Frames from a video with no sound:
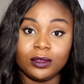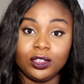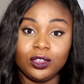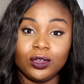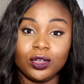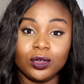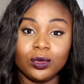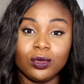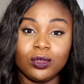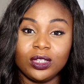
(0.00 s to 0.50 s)
You
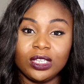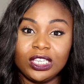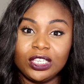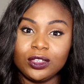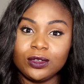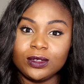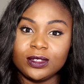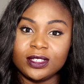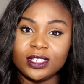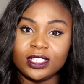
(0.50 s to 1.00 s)
can only
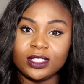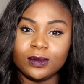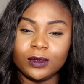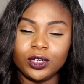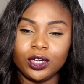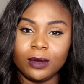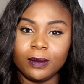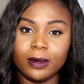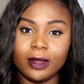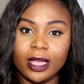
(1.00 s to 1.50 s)
use this when
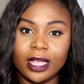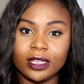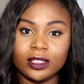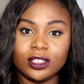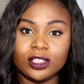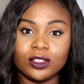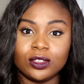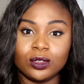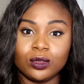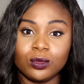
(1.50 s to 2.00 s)
you're applying
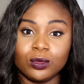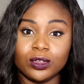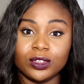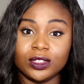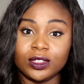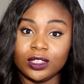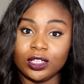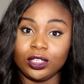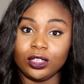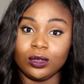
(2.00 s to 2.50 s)
to
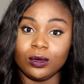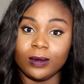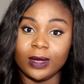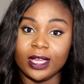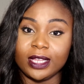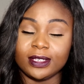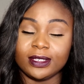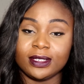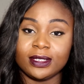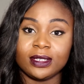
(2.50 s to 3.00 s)
schools in the
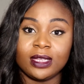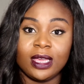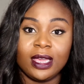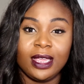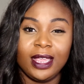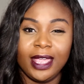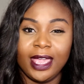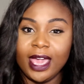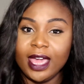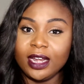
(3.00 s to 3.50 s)
US.
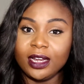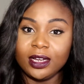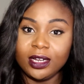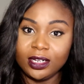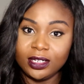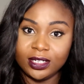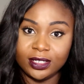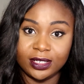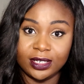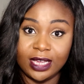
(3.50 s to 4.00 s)
Canada
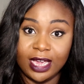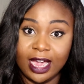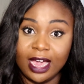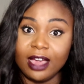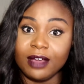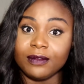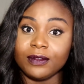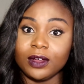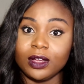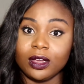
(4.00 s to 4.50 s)
doesn't
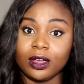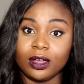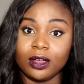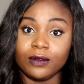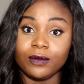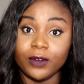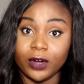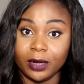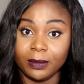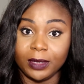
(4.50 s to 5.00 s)
have
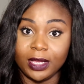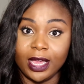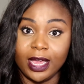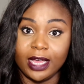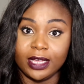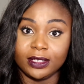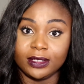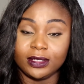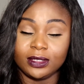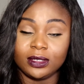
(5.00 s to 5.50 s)

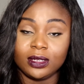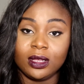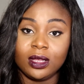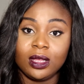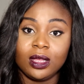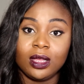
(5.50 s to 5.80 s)
PharmCAS.